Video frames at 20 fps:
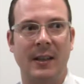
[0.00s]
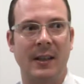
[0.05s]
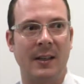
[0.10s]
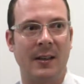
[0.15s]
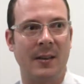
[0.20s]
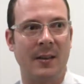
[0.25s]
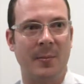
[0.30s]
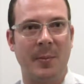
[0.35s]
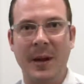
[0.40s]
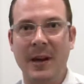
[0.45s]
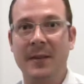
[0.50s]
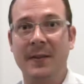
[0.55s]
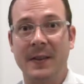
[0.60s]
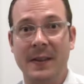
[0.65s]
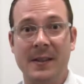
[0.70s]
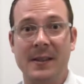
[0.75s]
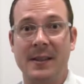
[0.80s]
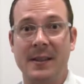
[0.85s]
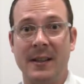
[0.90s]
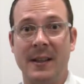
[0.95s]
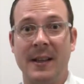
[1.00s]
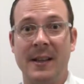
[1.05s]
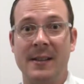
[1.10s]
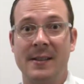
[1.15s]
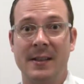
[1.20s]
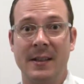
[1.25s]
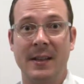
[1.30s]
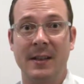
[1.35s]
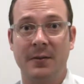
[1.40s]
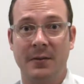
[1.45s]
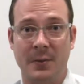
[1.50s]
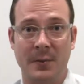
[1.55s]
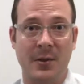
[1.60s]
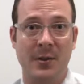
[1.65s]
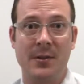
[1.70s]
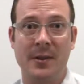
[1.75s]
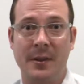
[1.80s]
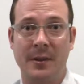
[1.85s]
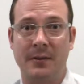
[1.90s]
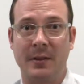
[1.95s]
and the benefits that he's seen from
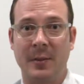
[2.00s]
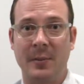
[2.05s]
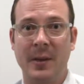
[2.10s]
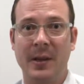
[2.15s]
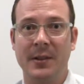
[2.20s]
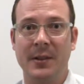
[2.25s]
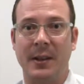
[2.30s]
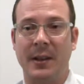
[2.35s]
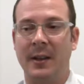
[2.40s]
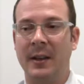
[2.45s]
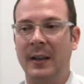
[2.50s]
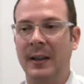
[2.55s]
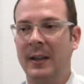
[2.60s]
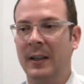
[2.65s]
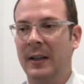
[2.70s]
using the Rebuilder.